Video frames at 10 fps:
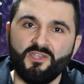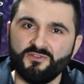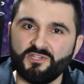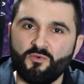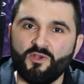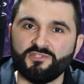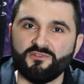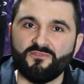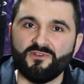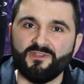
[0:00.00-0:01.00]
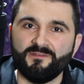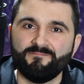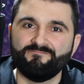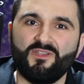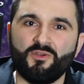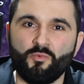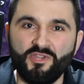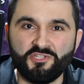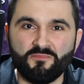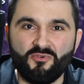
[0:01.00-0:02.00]
Here's a question for you. Are
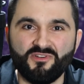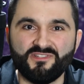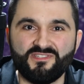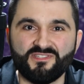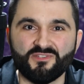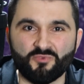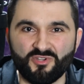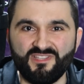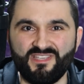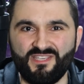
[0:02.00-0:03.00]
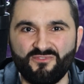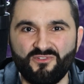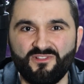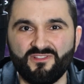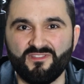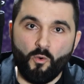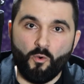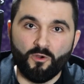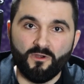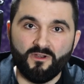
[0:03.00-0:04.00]
Ouija boards really evil,
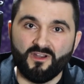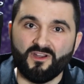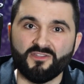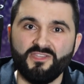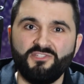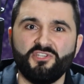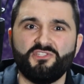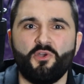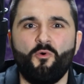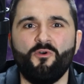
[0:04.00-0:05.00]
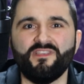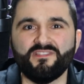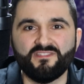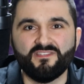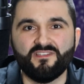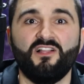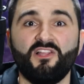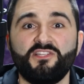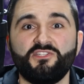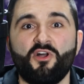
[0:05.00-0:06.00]
or are they just toys?
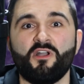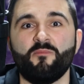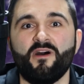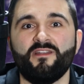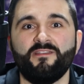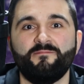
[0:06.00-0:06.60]
Let's talk about